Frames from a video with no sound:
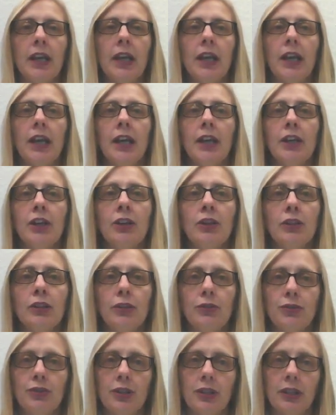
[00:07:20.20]
In
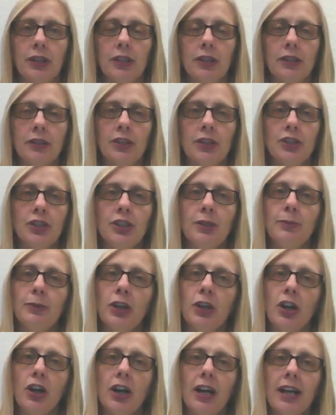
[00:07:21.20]
conclusion, the
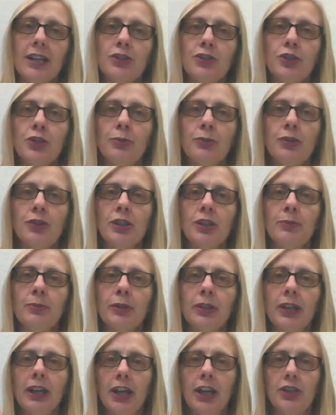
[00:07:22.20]
GDPR has numerous
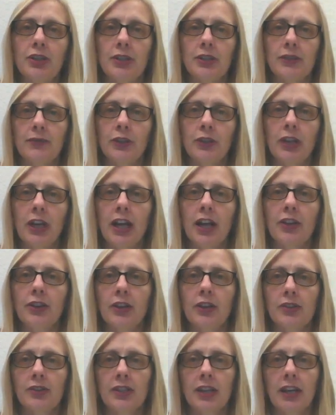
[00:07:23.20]
implications for the
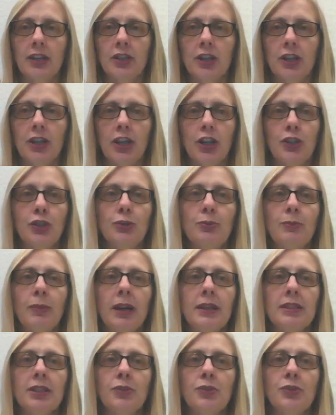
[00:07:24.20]
healthcare sector, and you
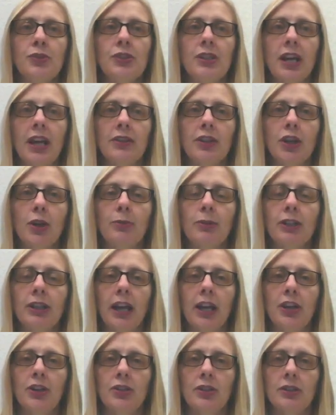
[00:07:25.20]
must understand their
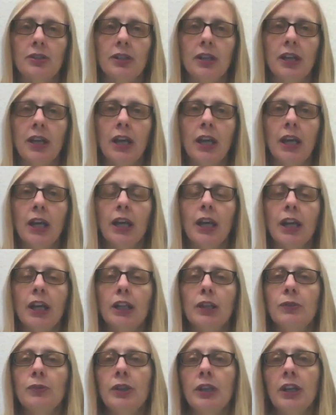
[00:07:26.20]
obligations,
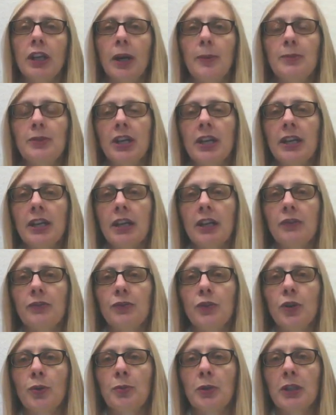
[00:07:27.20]
including obtaining
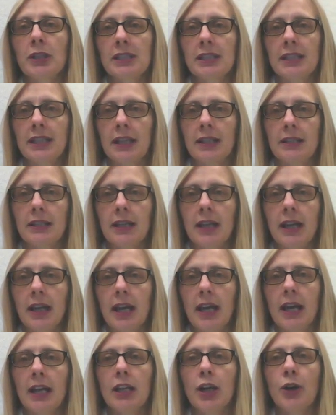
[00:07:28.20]
informed consent,
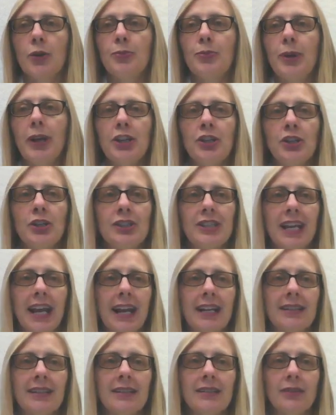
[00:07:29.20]
allowing patients
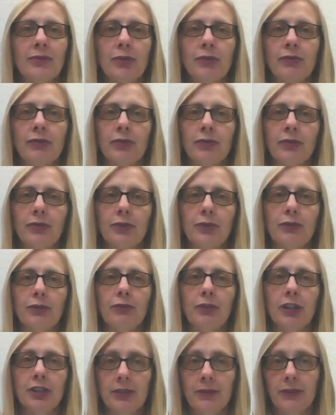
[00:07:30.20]
access and
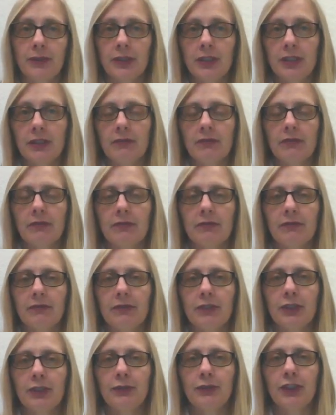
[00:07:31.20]

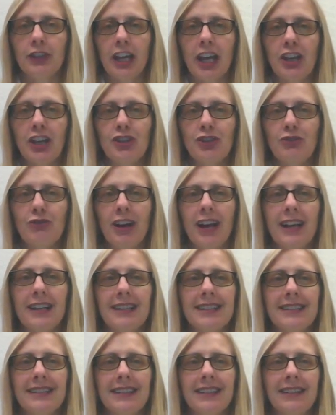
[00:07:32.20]
rectification
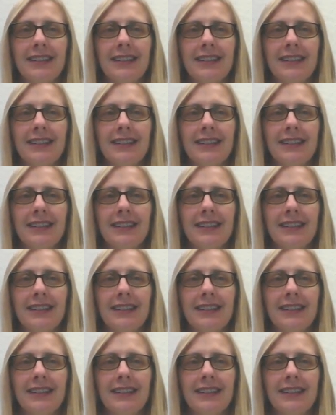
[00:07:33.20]
rights,